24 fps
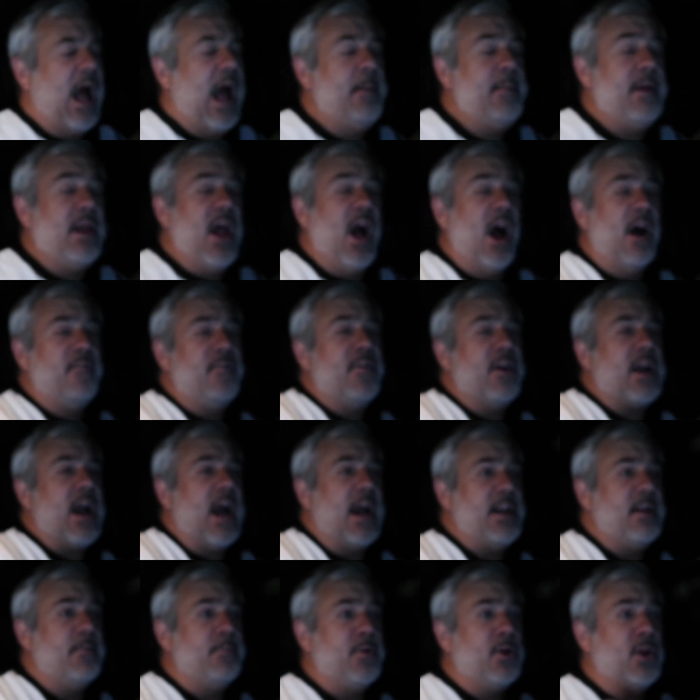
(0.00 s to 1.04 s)
I mean, of the
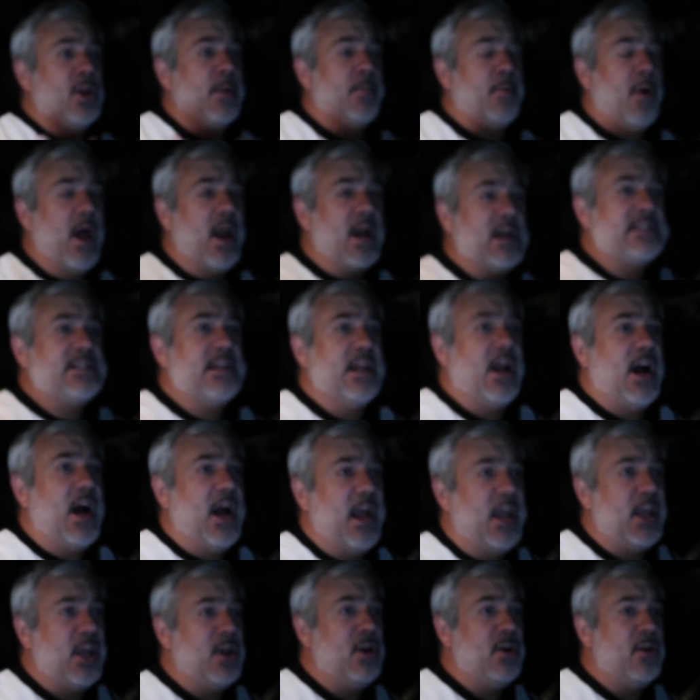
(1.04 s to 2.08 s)
kind of beauty products that
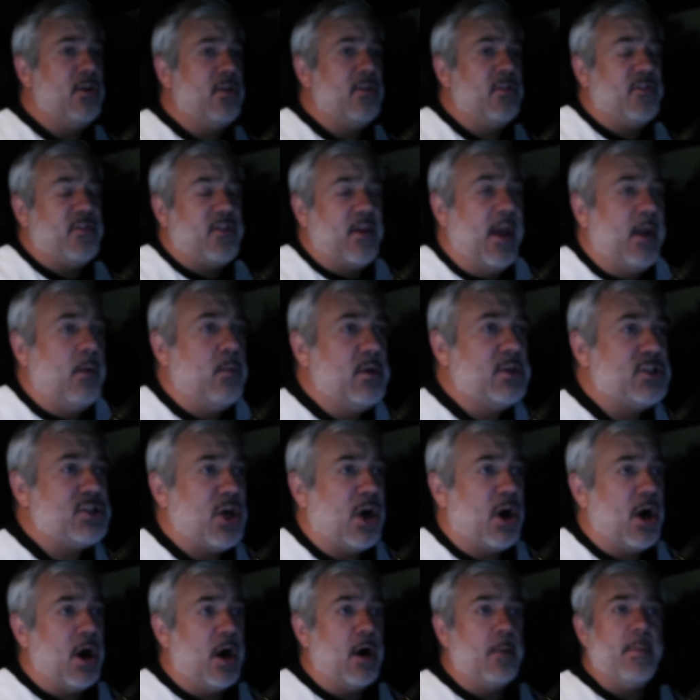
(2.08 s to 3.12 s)
I use, like which
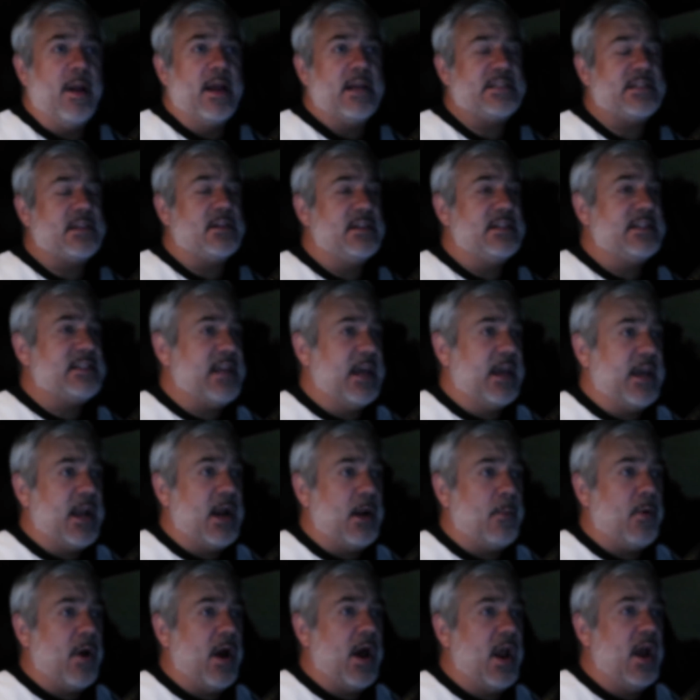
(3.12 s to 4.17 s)
are basically
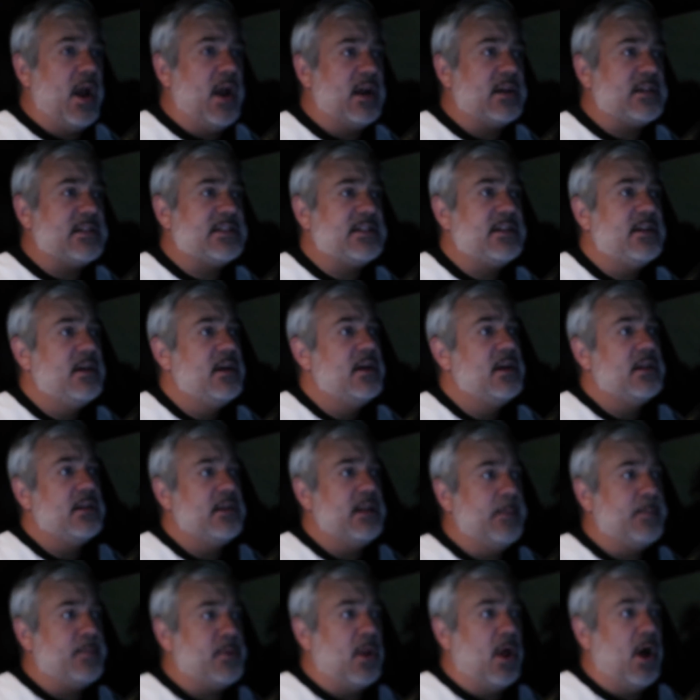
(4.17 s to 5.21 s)
skincare products,
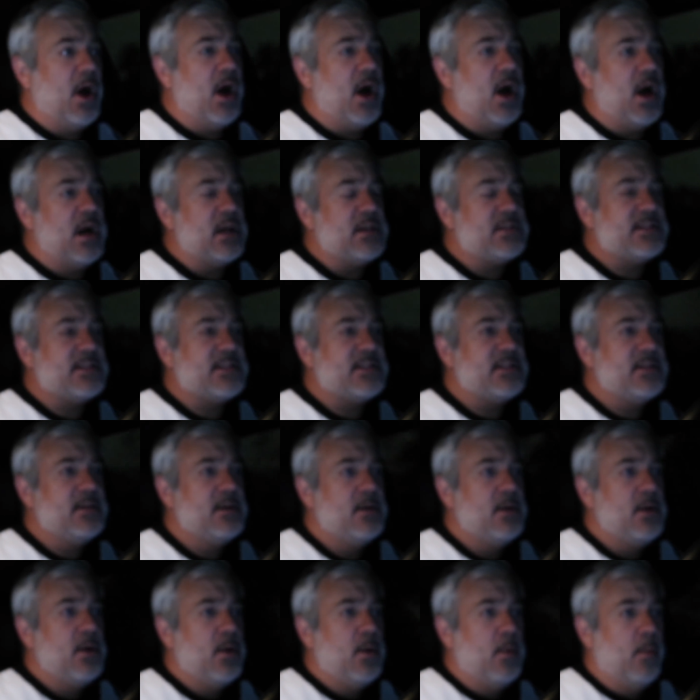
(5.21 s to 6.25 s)
lip gloss,
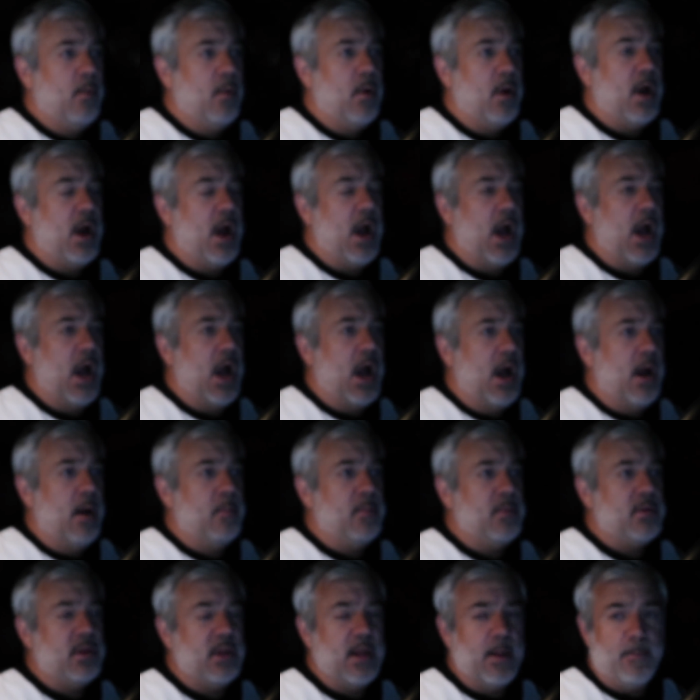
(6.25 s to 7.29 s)

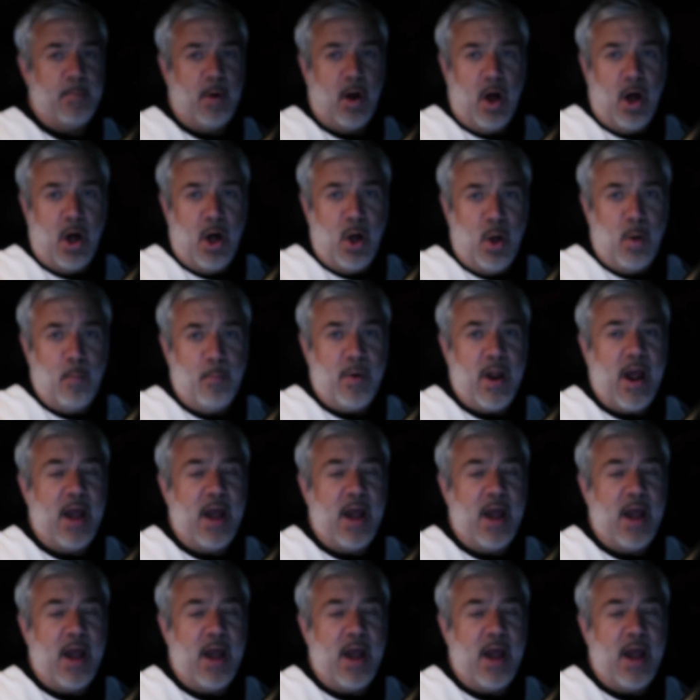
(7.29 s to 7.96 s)
um, lip balm.